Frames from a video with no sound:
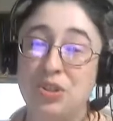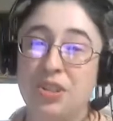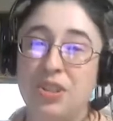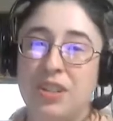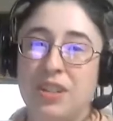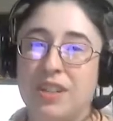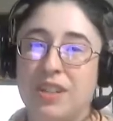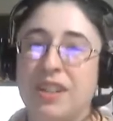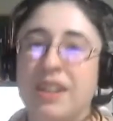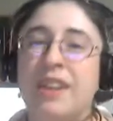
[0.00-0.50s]

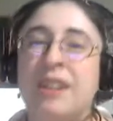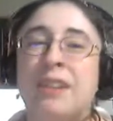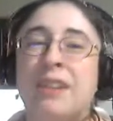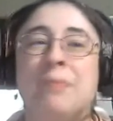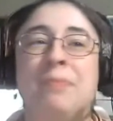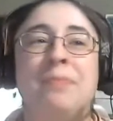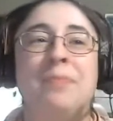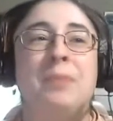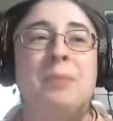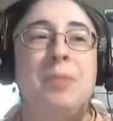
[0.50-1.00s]
good,
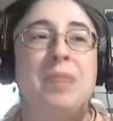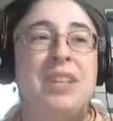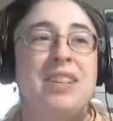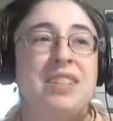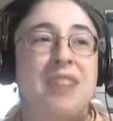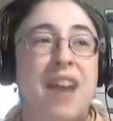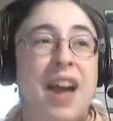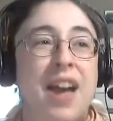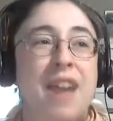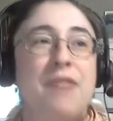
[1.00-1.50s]

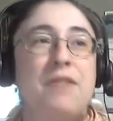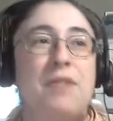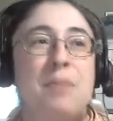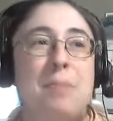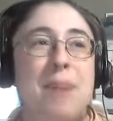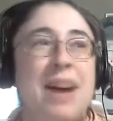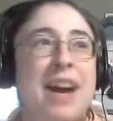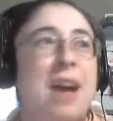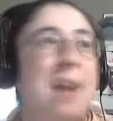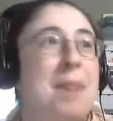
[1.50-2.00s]
because I have to
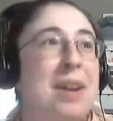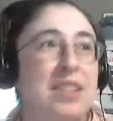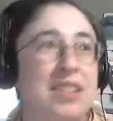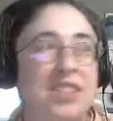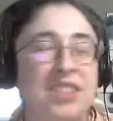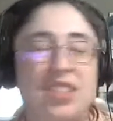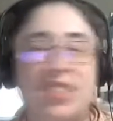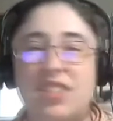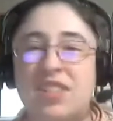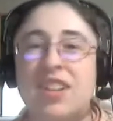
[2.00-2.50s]
buy about
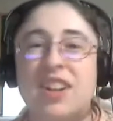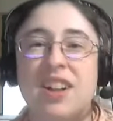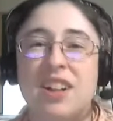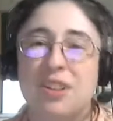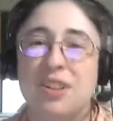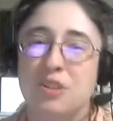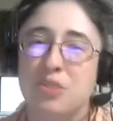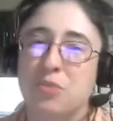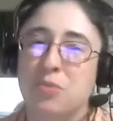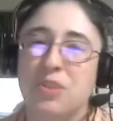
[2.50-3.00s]

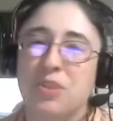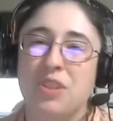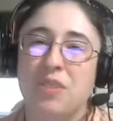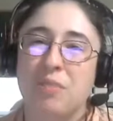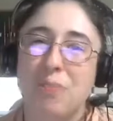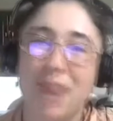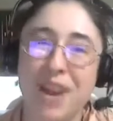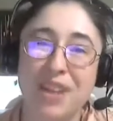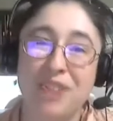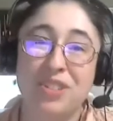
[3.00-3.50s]
$60 worth of
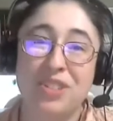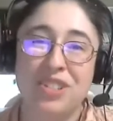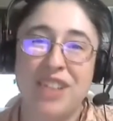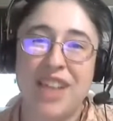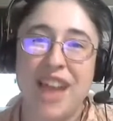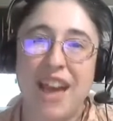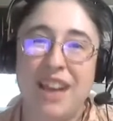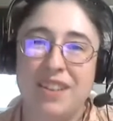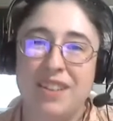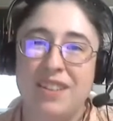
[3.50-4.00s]
bridal
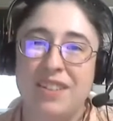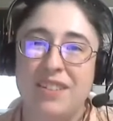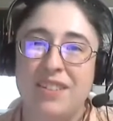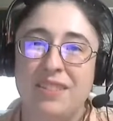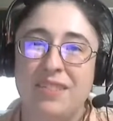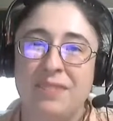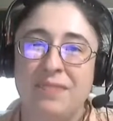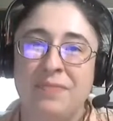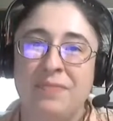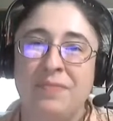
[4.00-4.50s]
satin
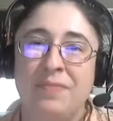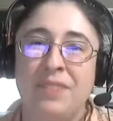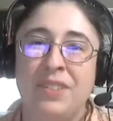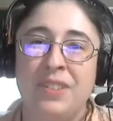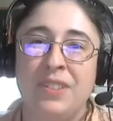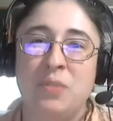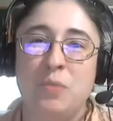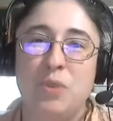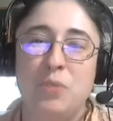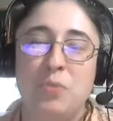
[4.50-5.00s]

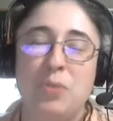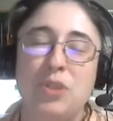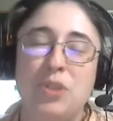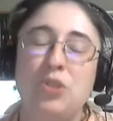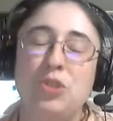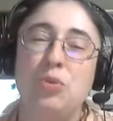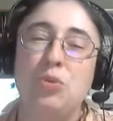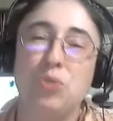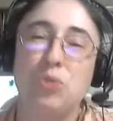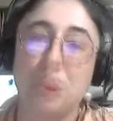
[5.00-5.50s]
with which
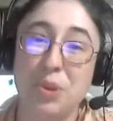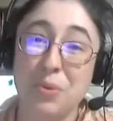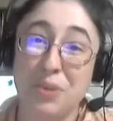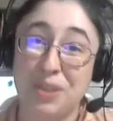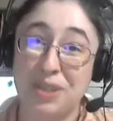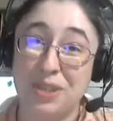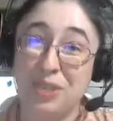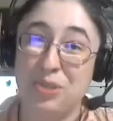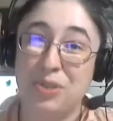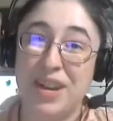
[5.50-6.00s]
to sew
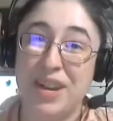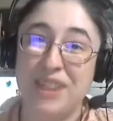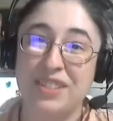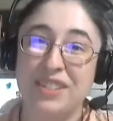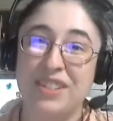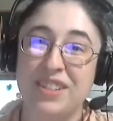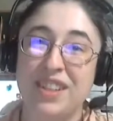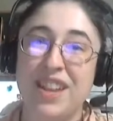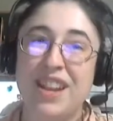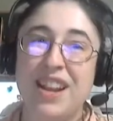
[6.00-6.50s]
this
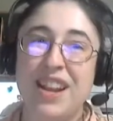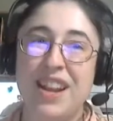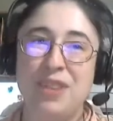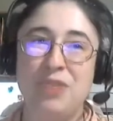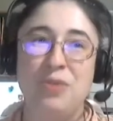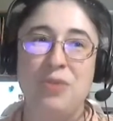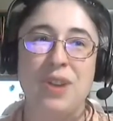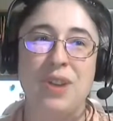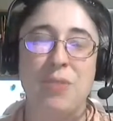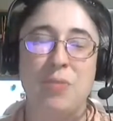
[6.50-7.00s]
dress, and I
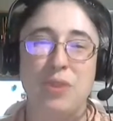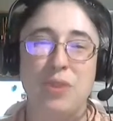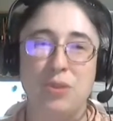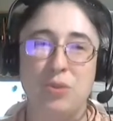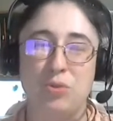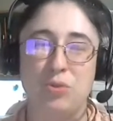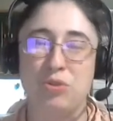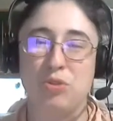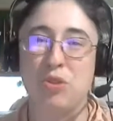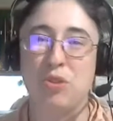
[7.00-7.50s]
do not want
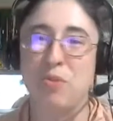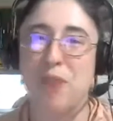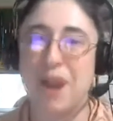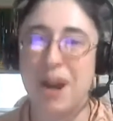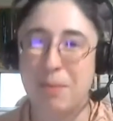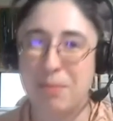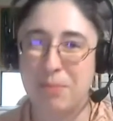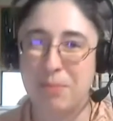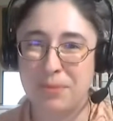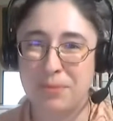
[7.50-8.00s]
to screw
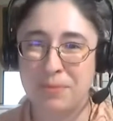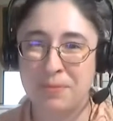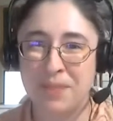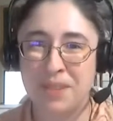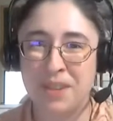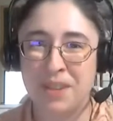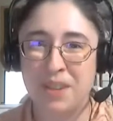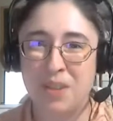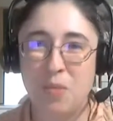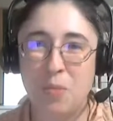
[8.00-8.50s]
up.
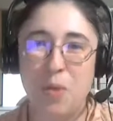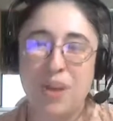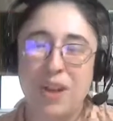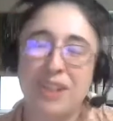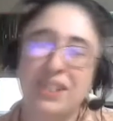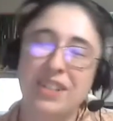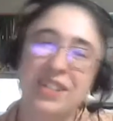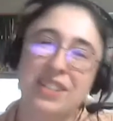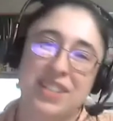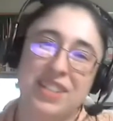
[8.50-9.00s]
One,
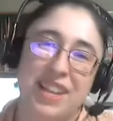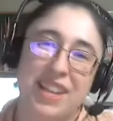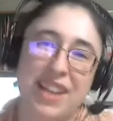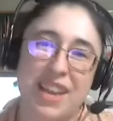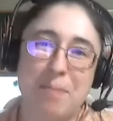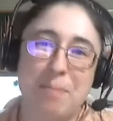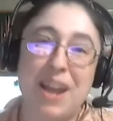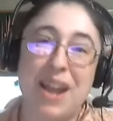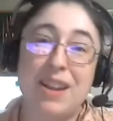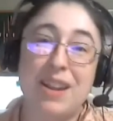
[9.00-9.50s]
because I
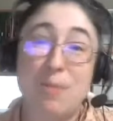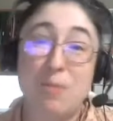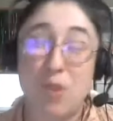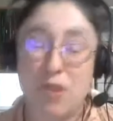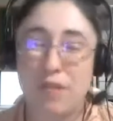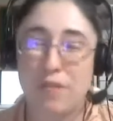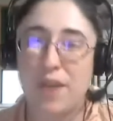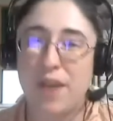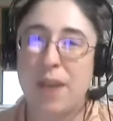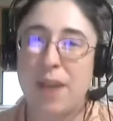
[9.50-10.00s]
can't buy any
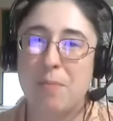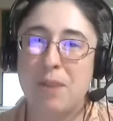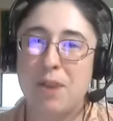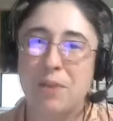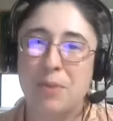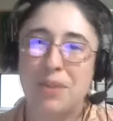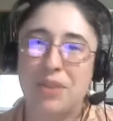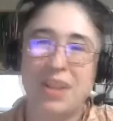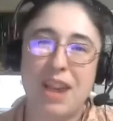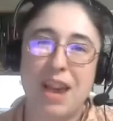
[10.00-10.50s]
more fabric
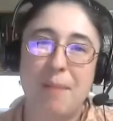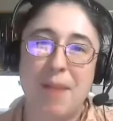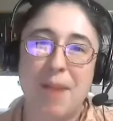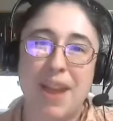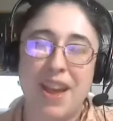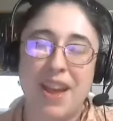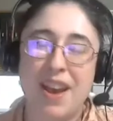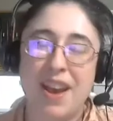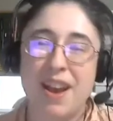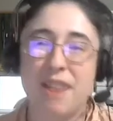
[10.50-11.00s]
with the time I
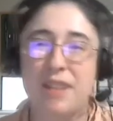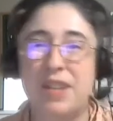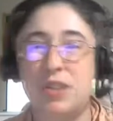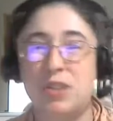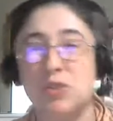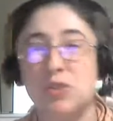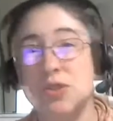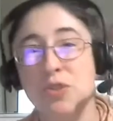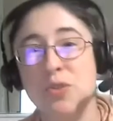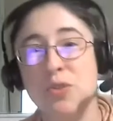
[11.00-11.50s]
have, and
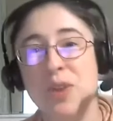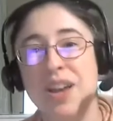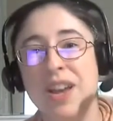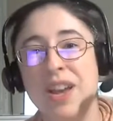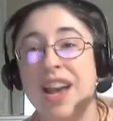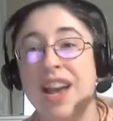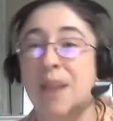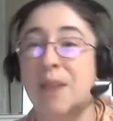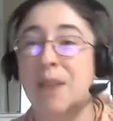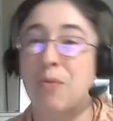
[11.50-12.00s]
two,
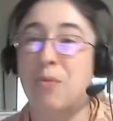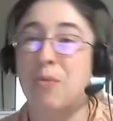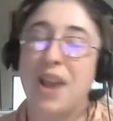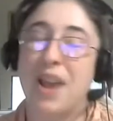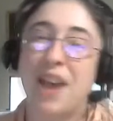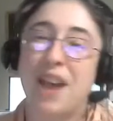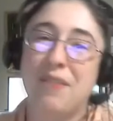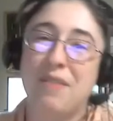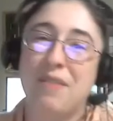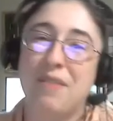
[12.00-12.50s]
I won't
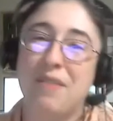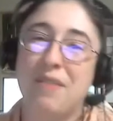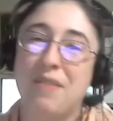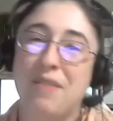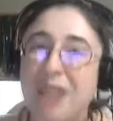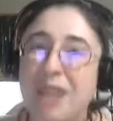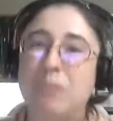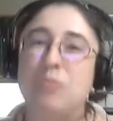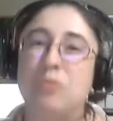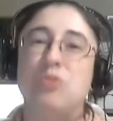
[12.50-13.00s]
have enough
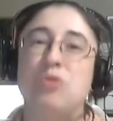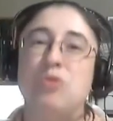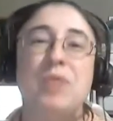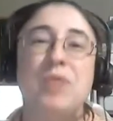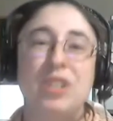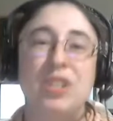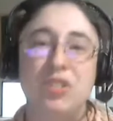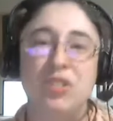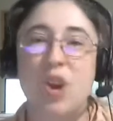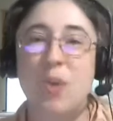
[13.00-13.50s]
time
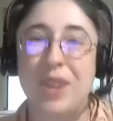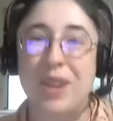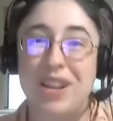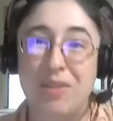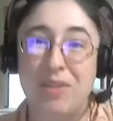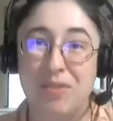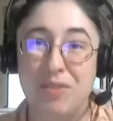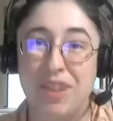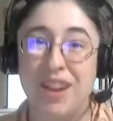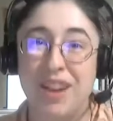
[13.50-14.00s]
to resew
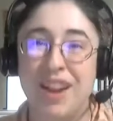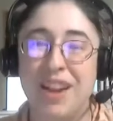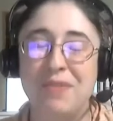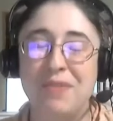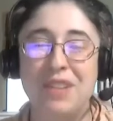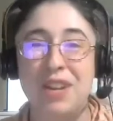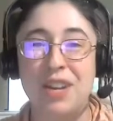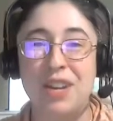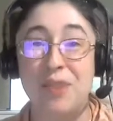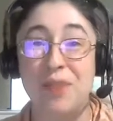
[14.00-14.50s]
anything. I
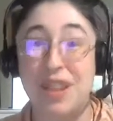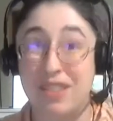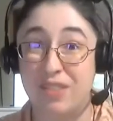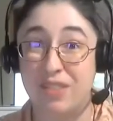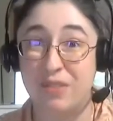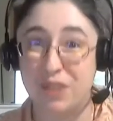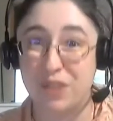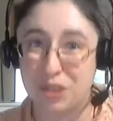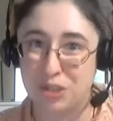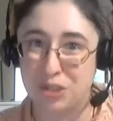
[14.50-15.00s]
have to get it right
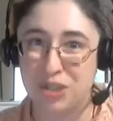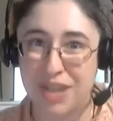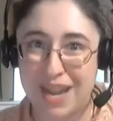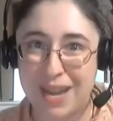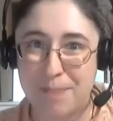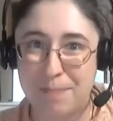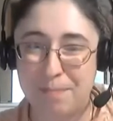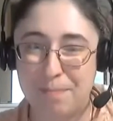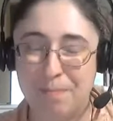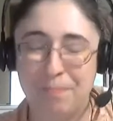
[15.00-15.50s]
the first
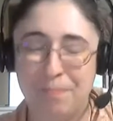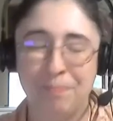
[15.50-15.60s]
time.